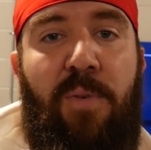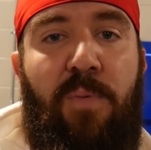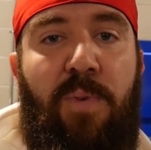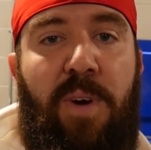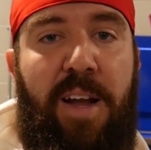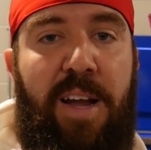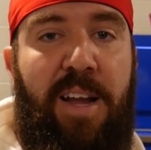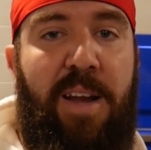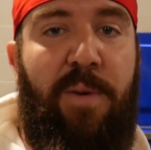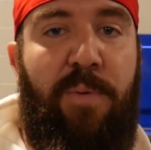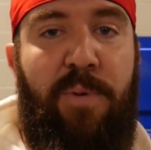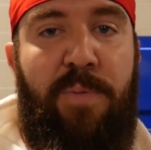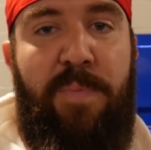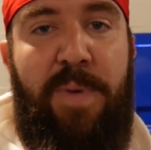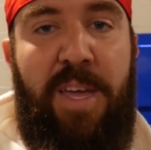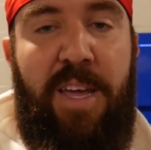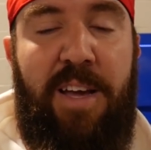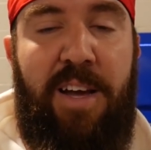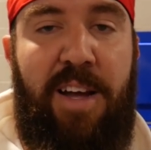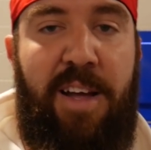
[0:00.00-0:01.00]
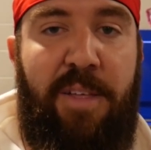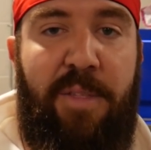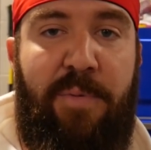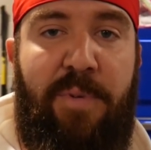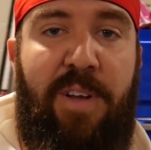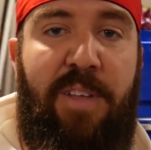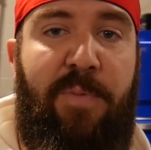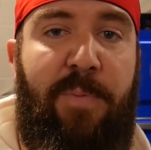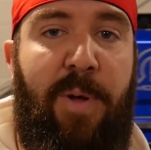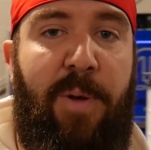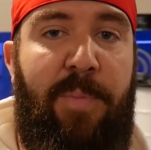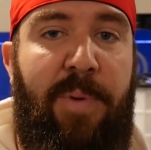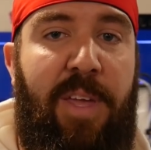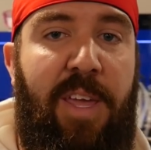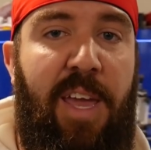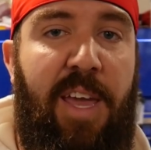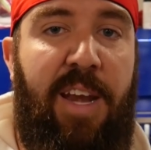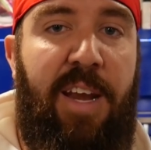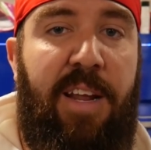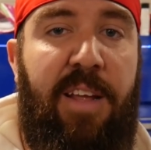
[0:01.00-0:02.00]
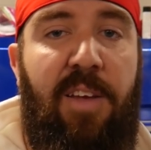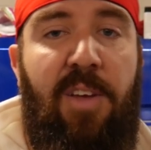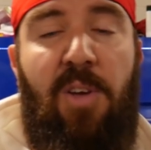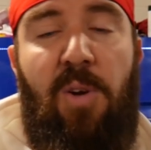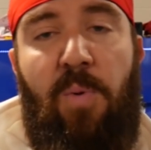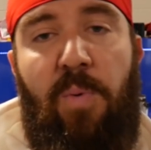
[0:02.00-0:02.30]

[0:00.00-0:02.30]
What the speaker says: Right here with me, Kyle, the Rustbelt Mechanic.